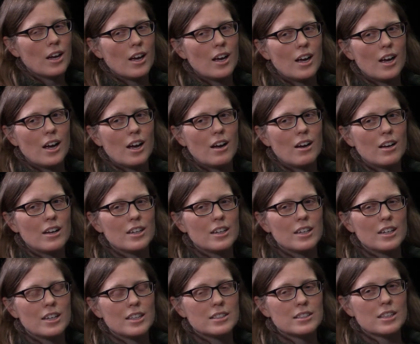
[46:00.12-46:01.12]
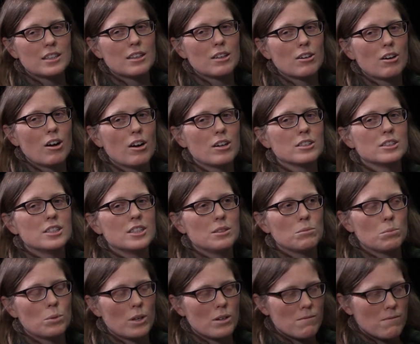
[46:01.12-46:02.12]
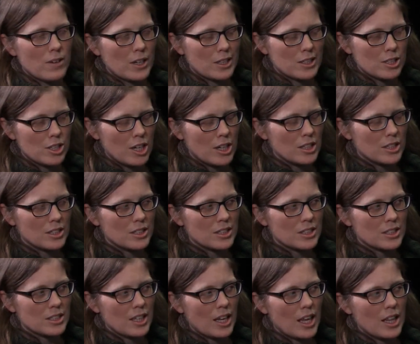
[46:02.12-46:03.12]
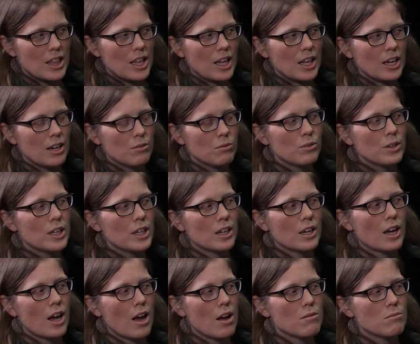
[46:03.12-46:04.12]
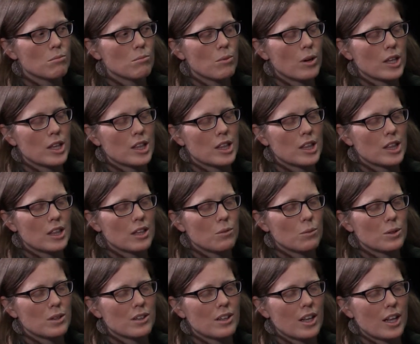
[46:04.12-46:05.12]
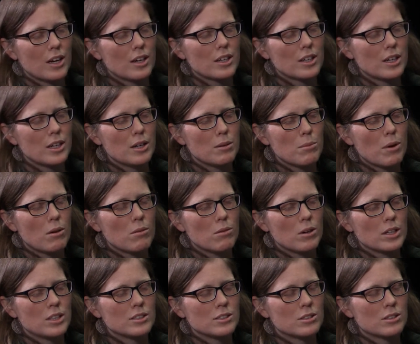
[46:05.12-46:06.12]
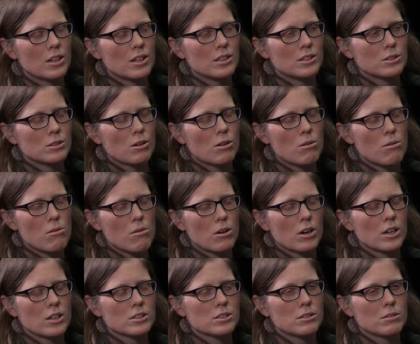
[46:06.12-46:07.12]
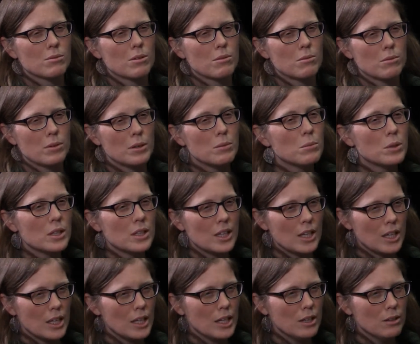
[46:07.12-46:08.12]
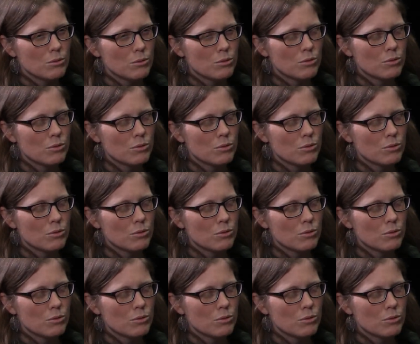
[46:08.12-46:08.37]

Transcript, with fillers: uh, is that there are deep convictions, and that if we can come with, with clarity about what is, is core to what we believe